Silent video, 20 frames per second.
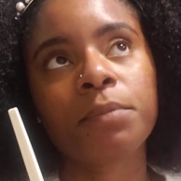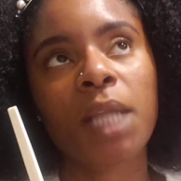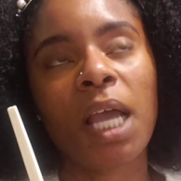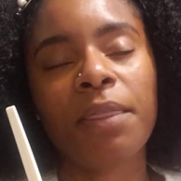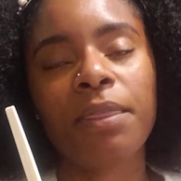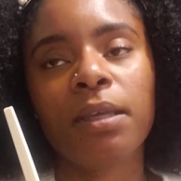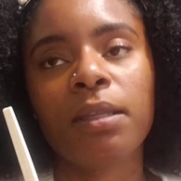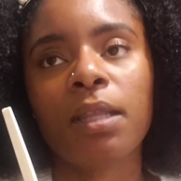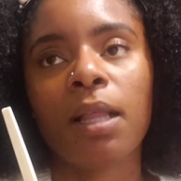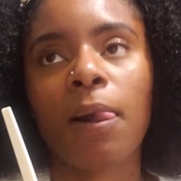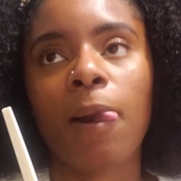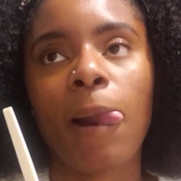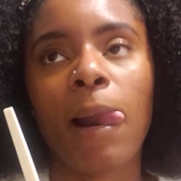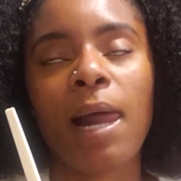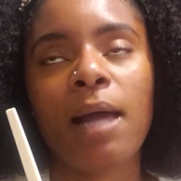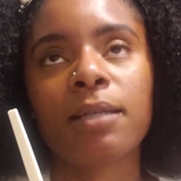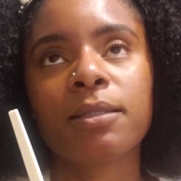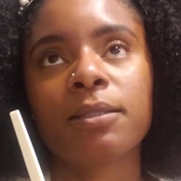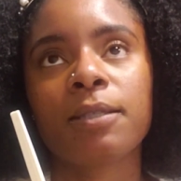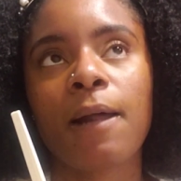I think the
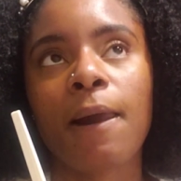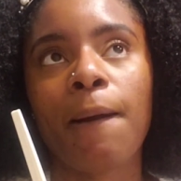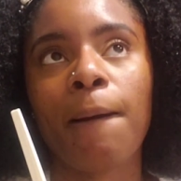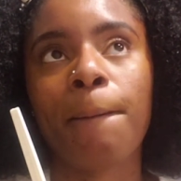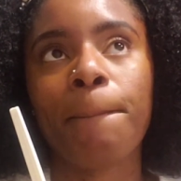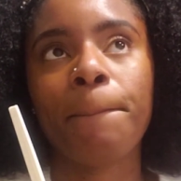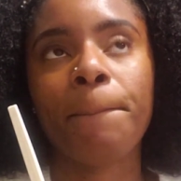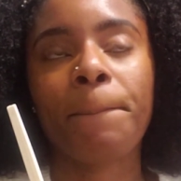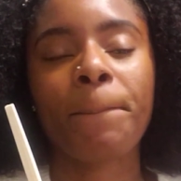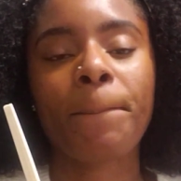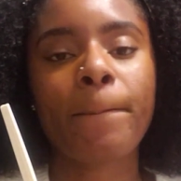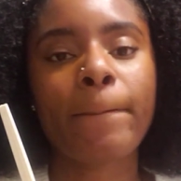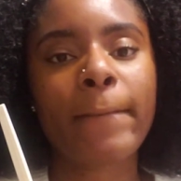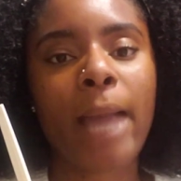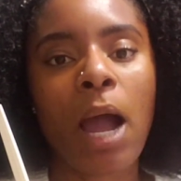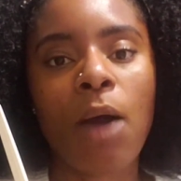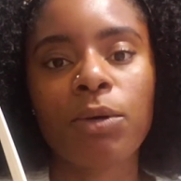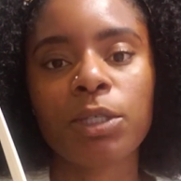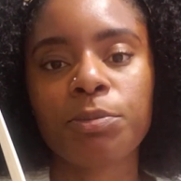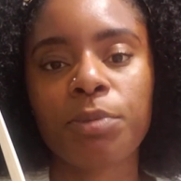last time
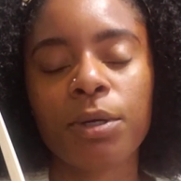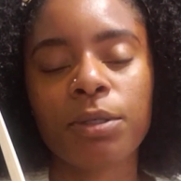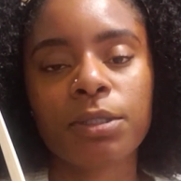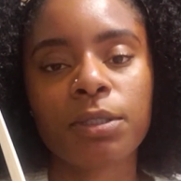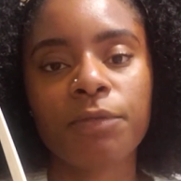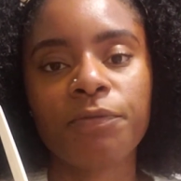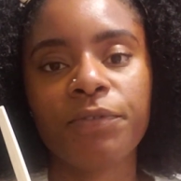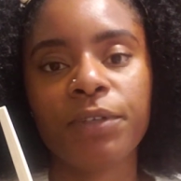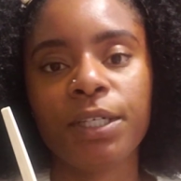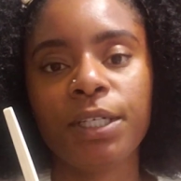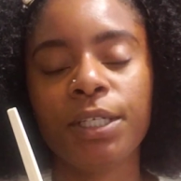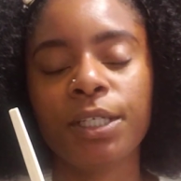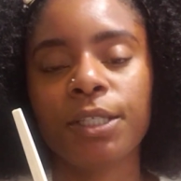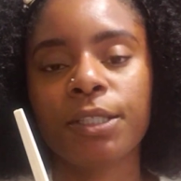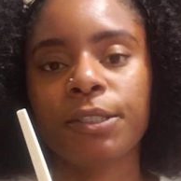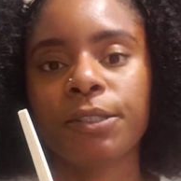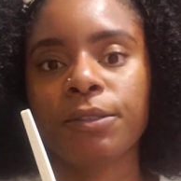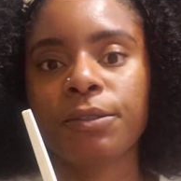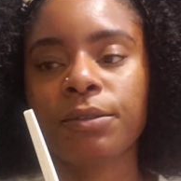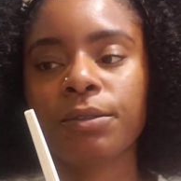I was posting
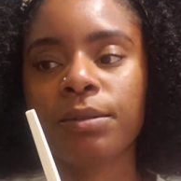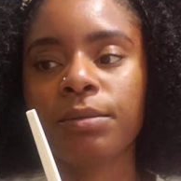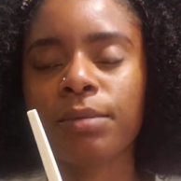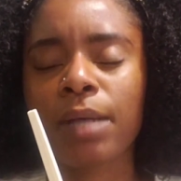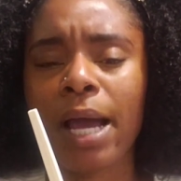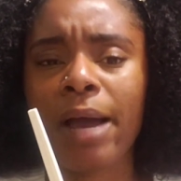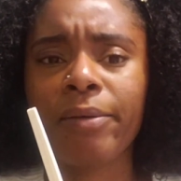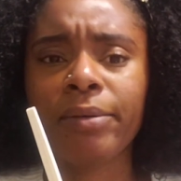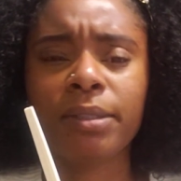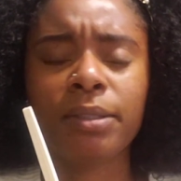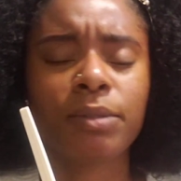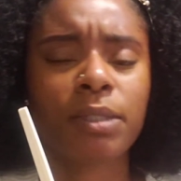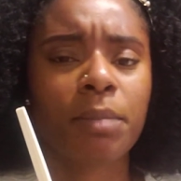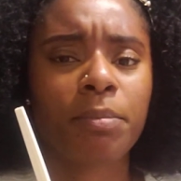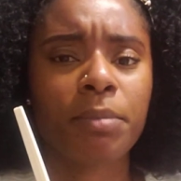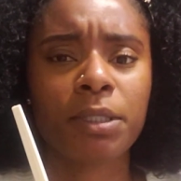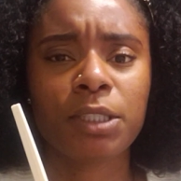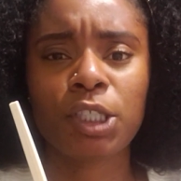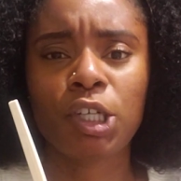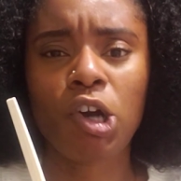videos, it was a
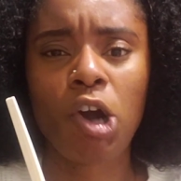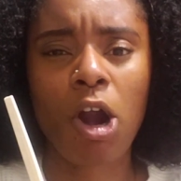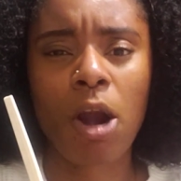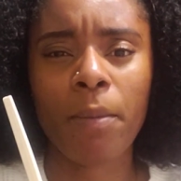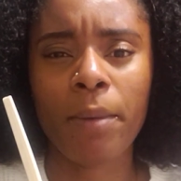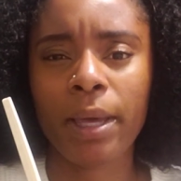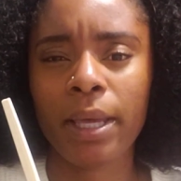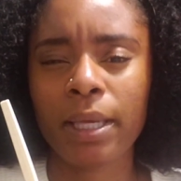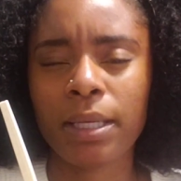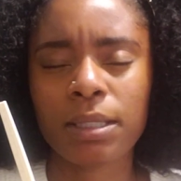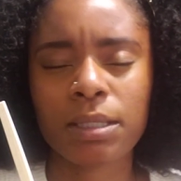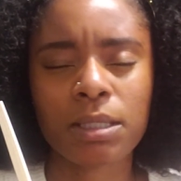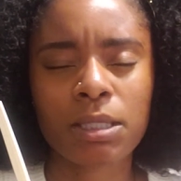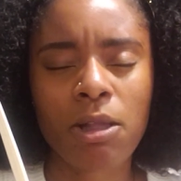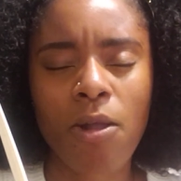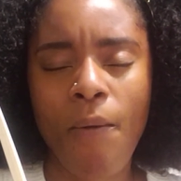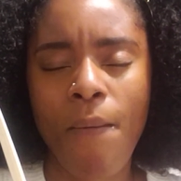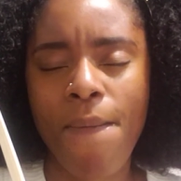bunch of car bangs,